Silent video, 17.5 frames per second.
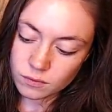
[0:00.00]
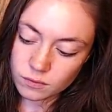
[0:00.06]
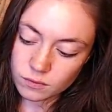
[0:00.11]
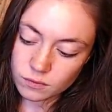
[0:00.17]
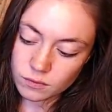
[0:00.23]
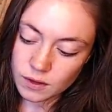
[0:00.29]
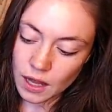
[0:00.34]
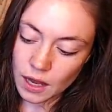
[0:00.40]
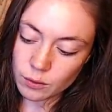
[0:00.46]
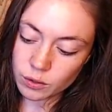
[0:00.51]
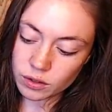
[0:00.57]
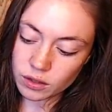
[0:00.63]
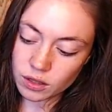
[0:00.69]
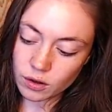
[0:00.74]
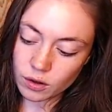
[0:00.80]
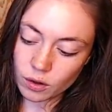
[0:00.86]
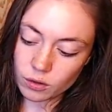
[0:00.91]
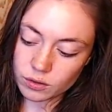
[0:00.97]
Not really,
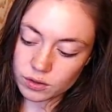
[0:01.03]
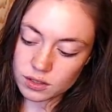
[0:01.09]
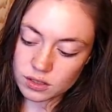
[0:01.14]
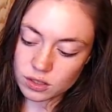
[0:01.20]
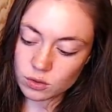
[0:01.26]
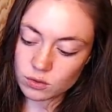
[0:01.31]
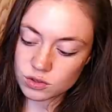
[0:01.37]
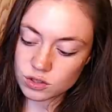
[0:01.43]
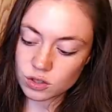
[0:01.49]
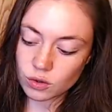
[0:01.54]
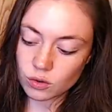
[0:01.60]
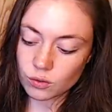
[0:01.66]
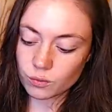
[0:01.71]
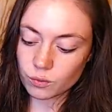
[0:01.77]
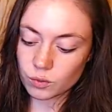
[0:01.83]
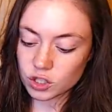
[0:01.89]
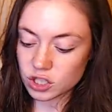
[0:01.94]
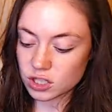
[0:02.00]
though. Just used you.
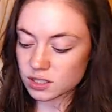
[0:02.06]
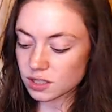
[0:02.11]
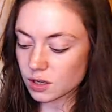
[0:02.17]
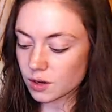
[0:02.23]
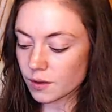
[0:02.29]
Which is,